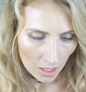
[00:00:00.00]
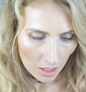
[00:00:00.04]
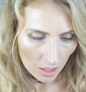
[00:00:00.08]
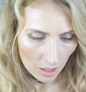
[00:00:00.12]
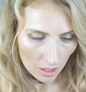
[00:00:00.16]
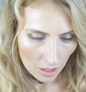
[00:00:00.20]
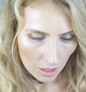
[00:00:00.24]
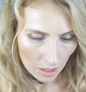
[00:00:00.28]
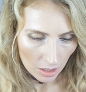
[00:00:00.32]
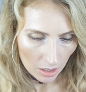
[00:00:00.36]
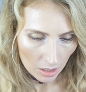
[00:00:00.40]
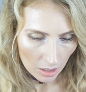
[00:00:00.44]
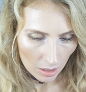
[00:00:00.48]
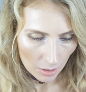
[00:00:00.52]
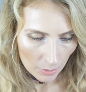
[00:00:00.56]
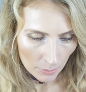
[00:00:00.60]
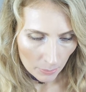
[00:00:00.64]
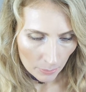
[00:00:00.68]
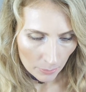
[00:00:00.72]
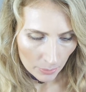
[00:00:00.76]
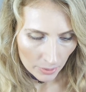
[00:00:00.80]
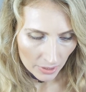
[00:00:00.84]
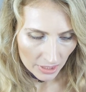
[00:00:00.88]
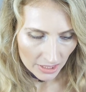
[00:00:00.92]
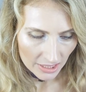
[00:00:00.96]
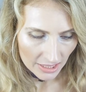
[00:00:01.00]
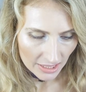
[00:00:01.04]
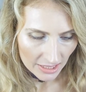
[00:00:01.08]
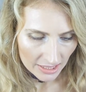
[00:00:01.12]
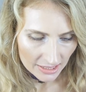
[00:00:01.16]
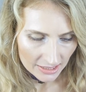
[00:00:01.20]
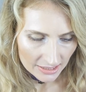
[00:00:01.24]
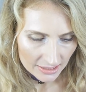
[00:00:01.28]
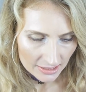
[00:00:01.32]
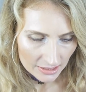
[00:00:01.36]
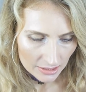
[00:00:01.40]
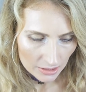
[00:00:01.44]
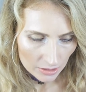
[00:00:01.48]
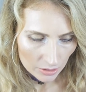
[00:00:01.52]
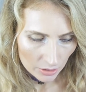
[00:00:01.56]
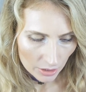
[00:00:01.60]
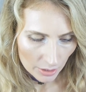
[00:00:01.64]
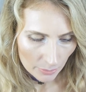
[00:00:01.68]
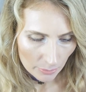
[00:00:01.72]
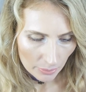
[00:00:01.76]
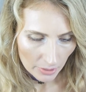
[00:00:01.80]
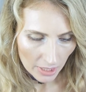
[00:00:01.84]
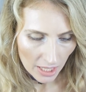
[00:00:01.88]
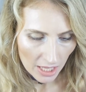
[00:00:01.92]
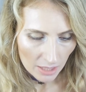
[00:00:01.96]
Uh, please
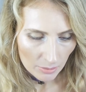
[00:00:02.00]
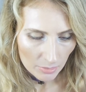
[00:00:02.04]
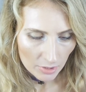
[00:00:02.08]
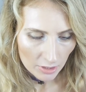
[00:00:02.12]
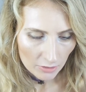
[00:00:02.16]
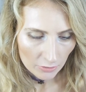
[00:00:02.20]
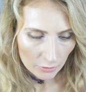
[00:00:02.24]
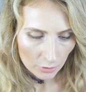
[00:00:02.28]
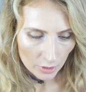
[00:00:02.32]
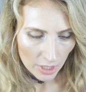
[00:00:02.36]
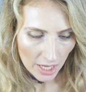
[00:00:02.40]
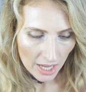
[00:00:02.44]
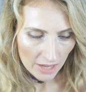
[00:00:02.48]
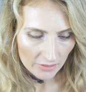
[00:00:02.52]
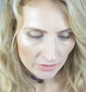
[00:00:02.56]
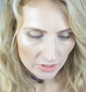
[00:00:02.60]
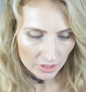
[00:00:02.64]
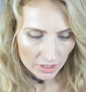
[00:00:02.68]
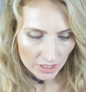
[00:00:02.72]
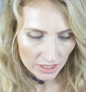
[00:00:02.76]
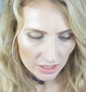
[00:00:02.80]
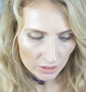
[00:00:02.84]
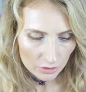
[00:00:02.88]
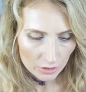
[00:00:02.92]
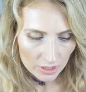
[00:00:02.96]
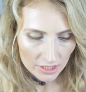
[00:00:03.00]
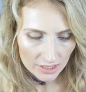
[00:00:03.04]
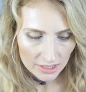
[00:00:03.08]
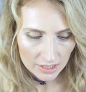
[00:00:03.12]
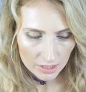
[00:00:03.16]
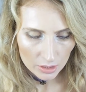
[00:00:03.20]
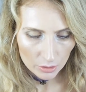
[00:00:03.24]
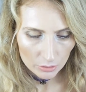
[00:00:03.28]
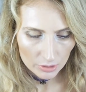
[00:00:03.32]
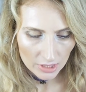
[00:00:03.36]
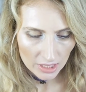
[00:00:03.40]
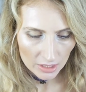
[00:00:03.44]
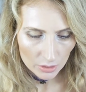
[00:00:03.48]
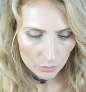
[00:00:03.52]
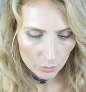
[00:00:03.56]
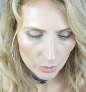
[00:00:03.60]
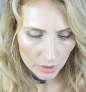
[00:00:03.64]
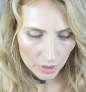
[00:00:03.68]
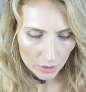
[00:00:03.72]
reply me if you have the interest so that we